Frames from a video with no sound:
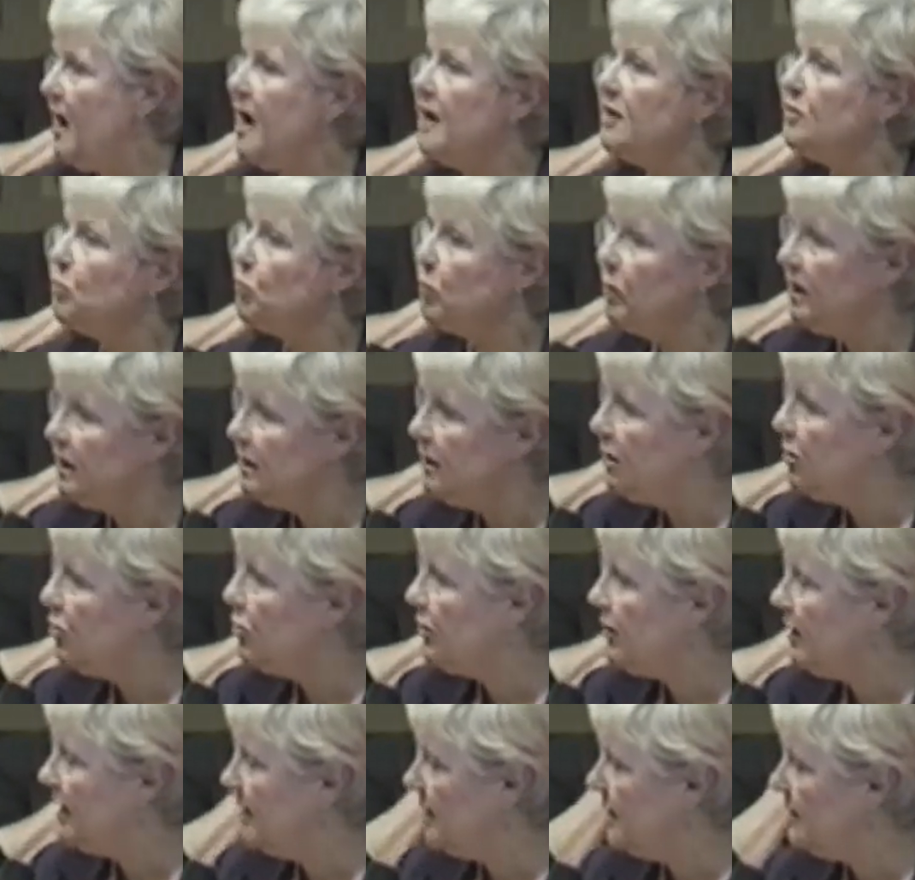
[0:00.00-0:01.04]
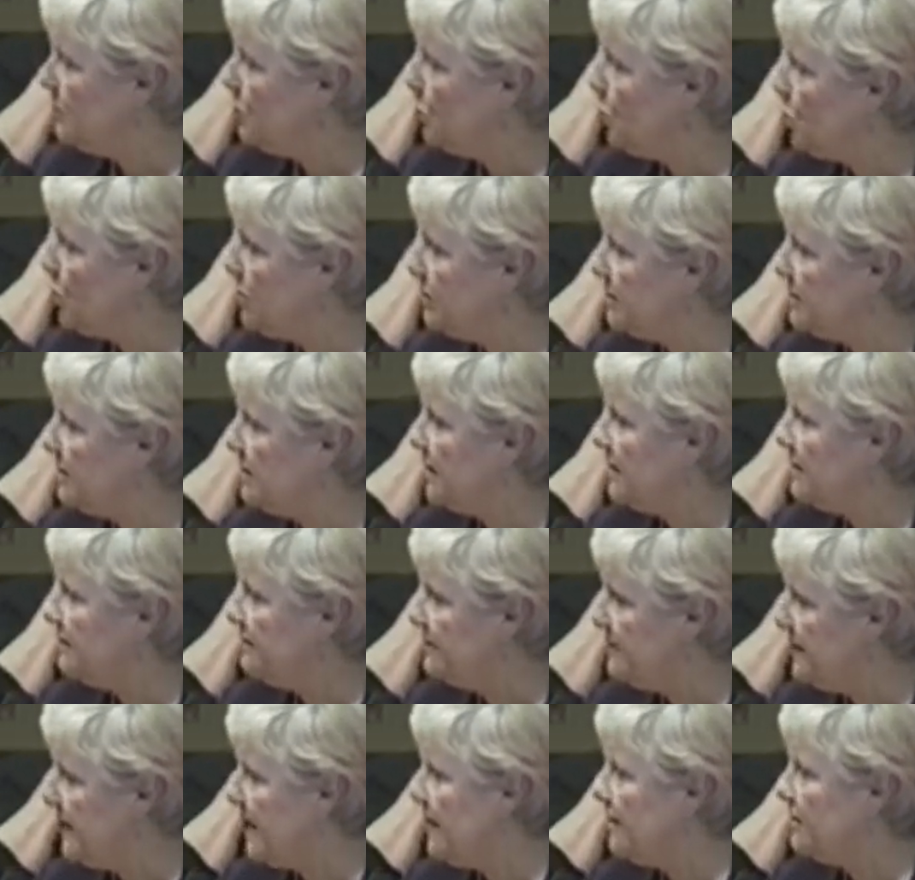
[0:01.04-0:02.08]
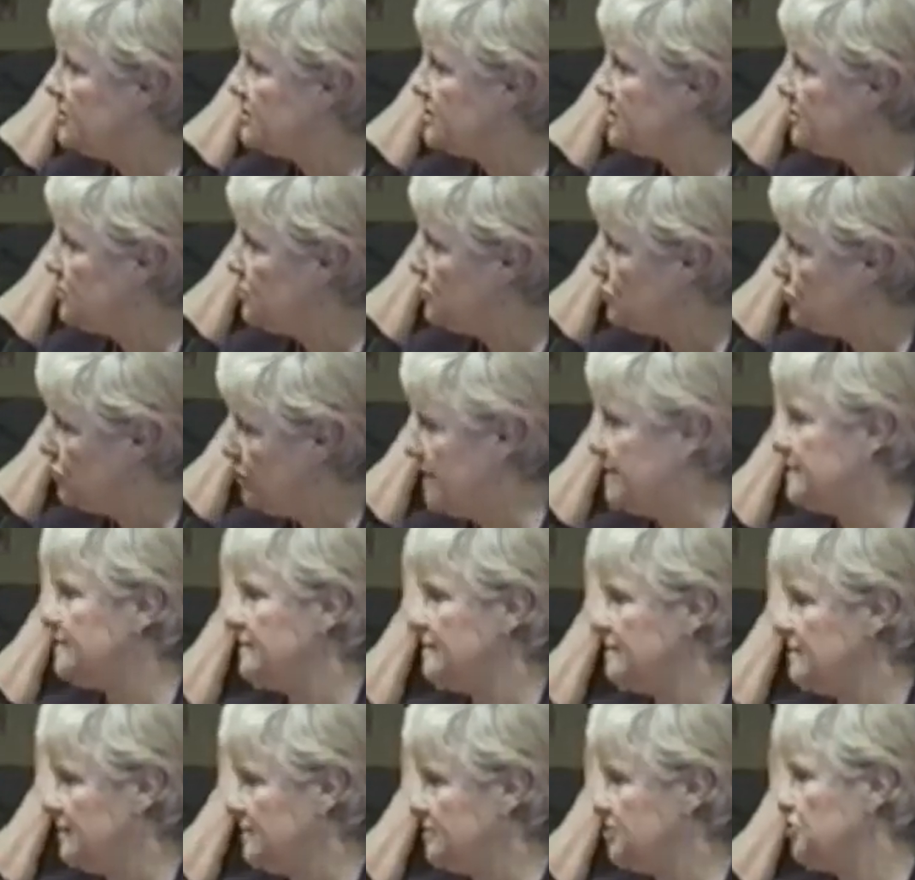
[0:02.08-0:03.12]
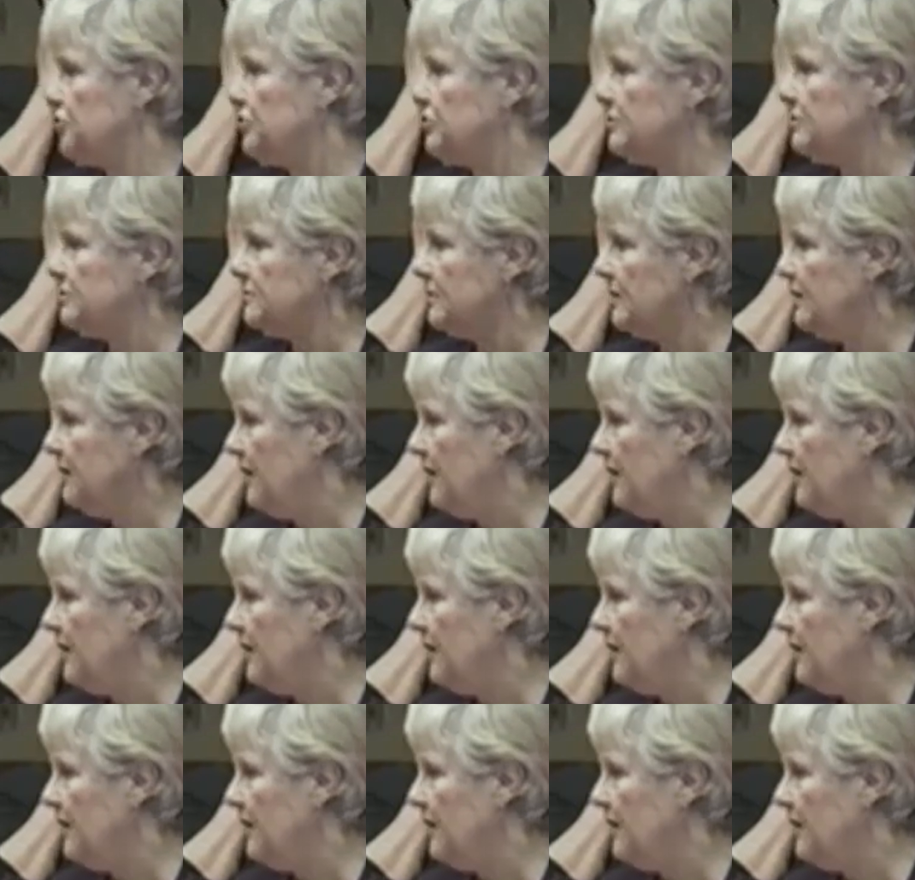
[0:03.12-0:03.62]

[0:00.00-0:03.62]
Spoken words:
and relocate more than 1,000 residential